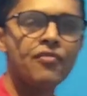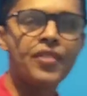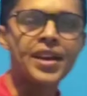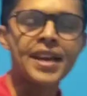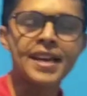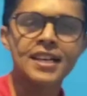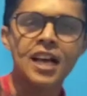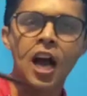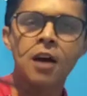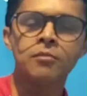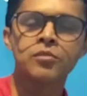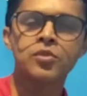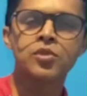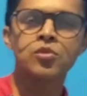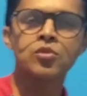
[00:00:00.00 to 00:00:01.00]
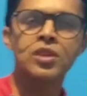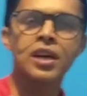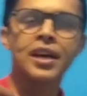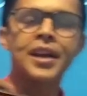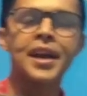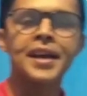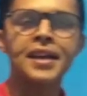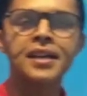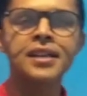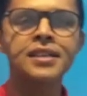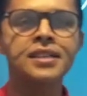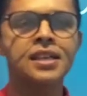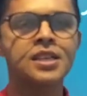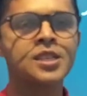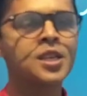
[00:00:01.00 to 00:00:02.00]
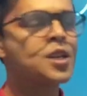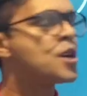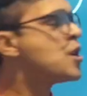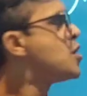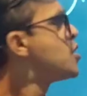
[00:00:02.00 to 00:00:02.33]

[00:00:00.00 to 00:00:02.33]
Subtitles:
when it comes to the greater digit.